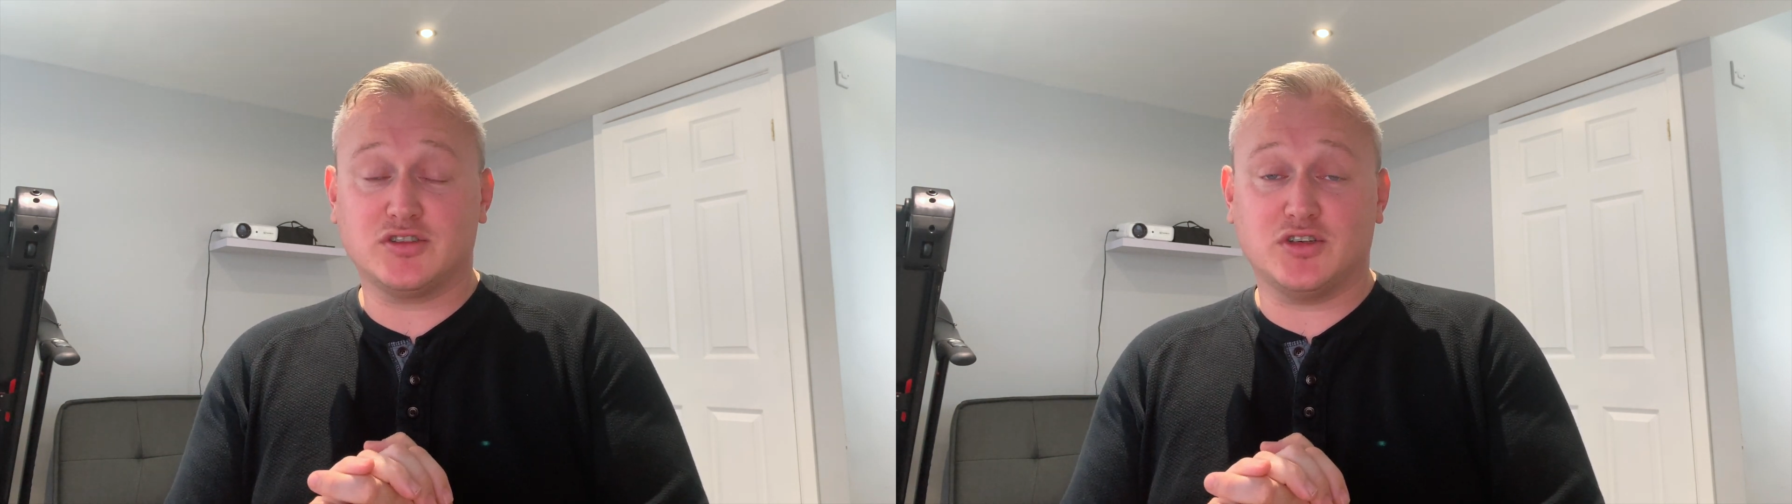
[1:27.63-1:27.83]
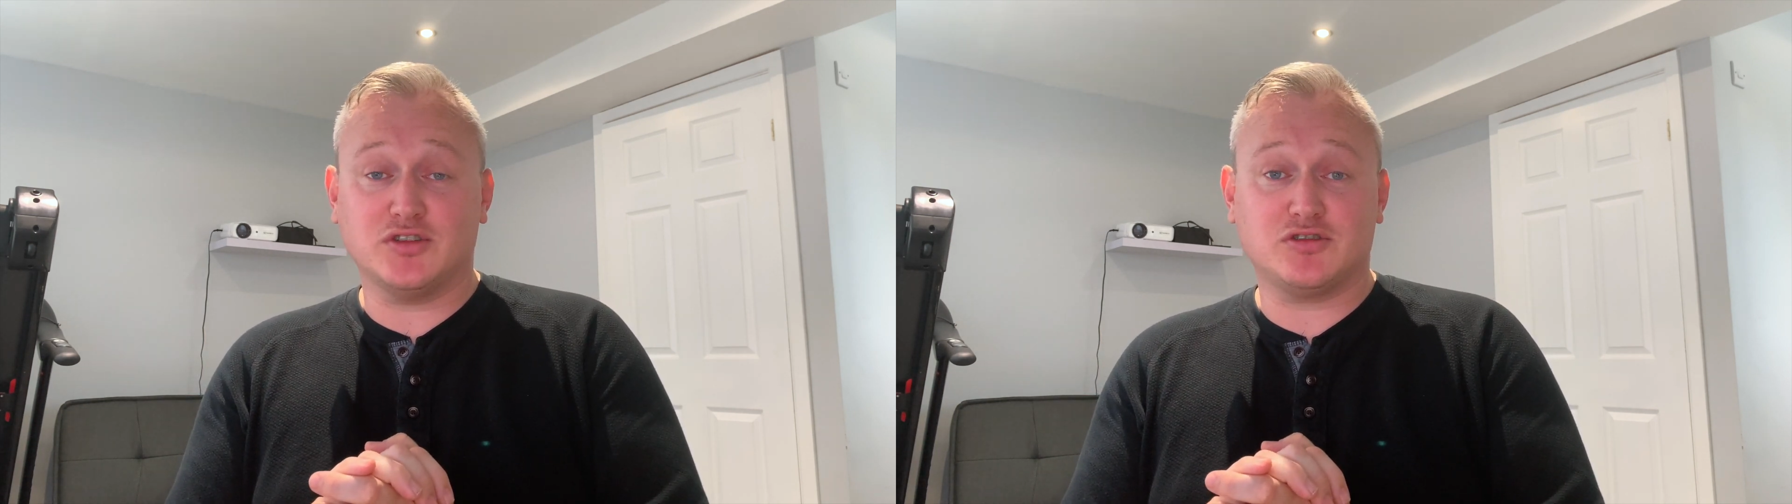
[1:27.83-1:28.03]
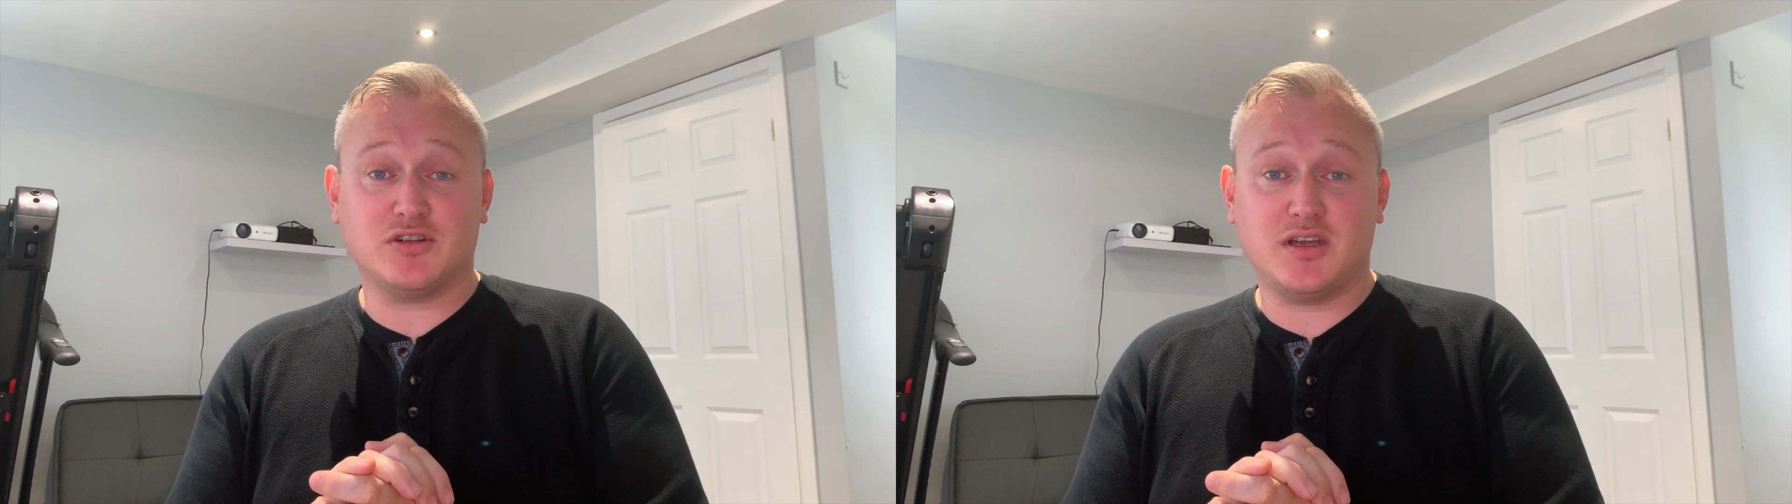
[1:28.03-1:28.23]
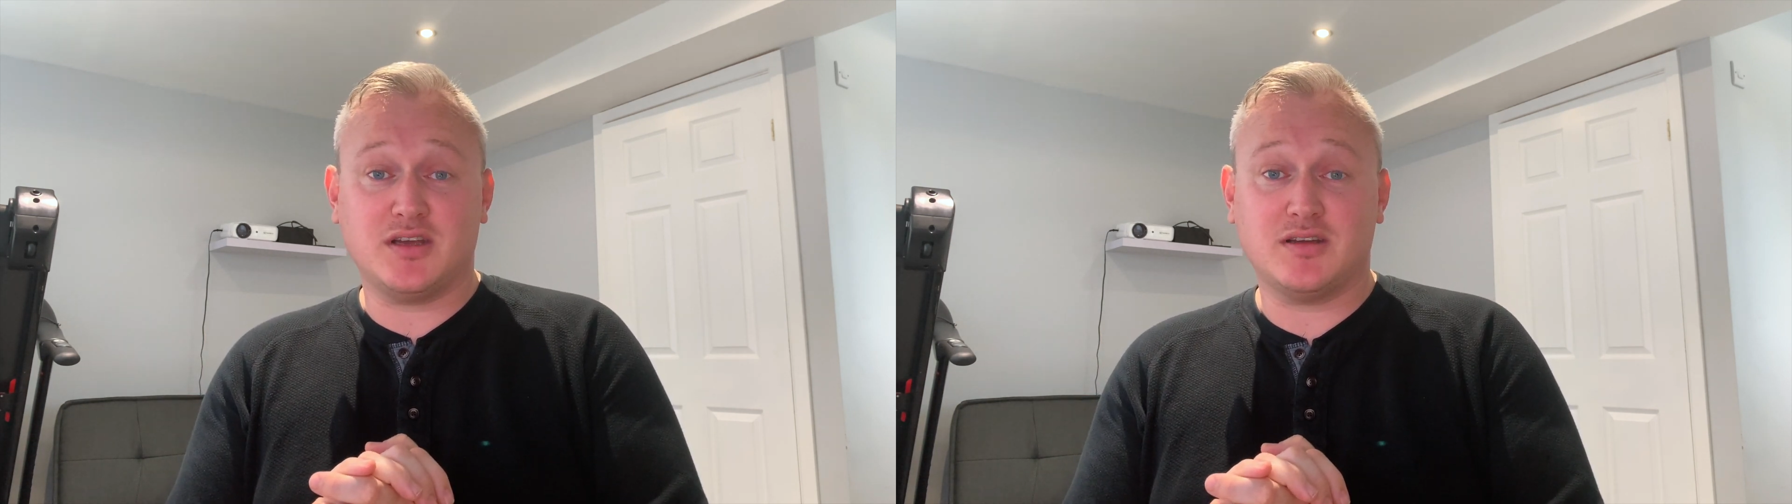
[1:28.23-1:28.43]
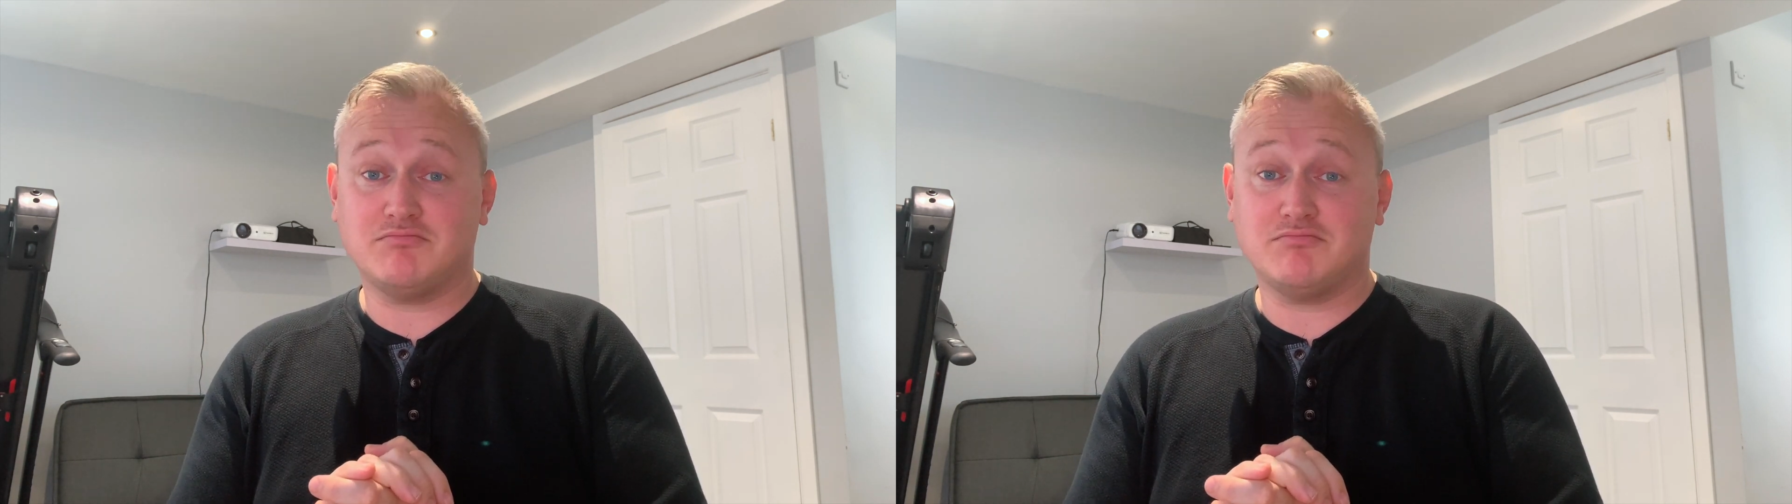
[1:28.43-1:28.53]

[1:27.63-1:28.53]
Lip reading: Country,